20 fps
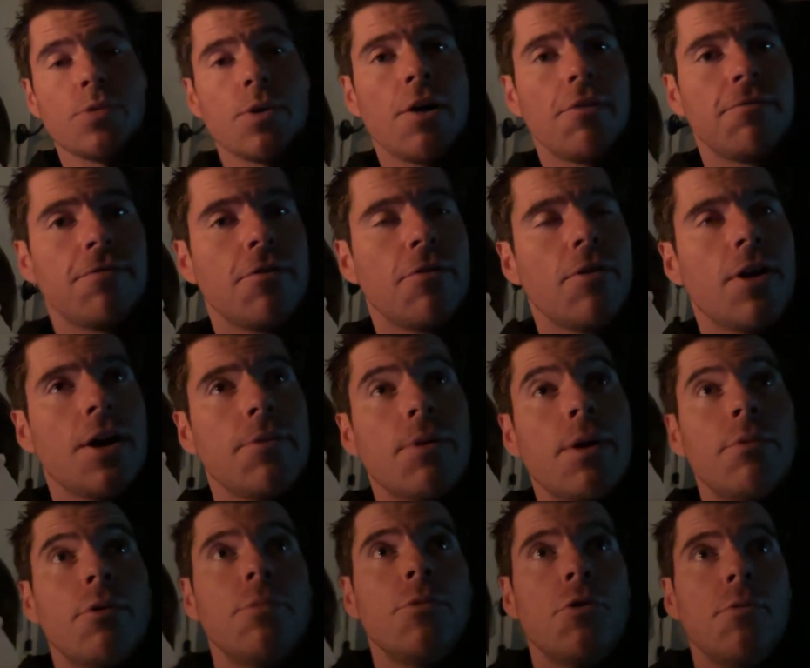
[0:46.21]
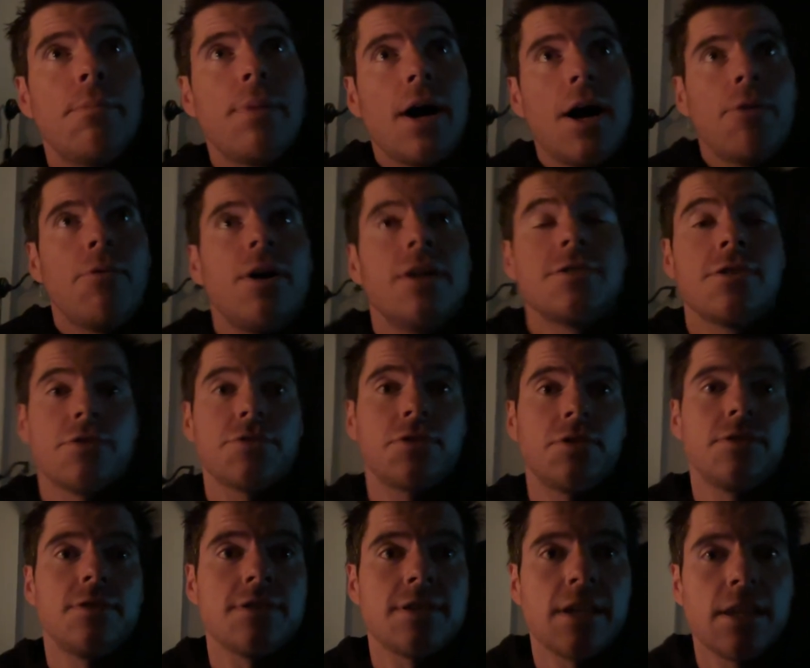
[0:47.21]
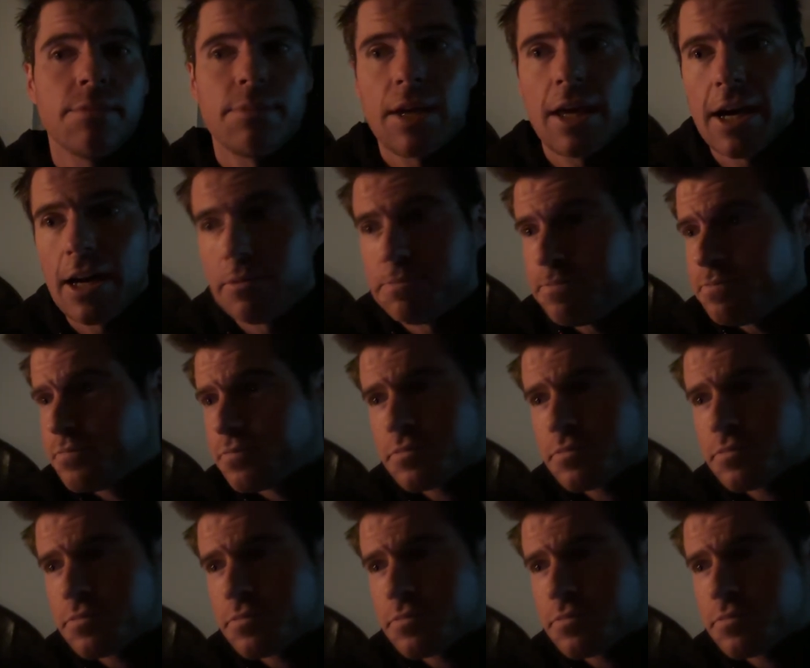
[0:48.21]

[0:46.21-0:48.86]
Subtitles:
well for Rebel Moon Part 1. So it was good to see them again.